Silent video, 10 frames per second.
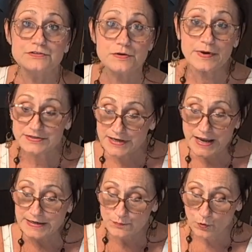So it means I
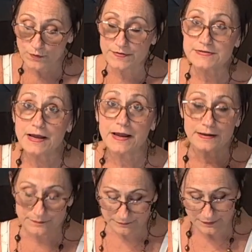hadn't even wore this
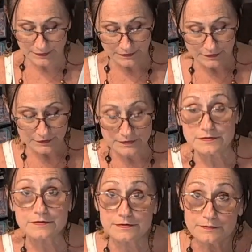hat,
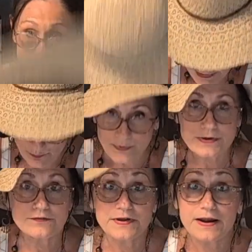but I
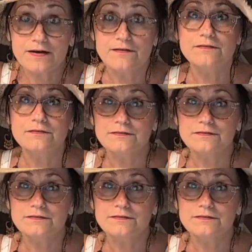will now.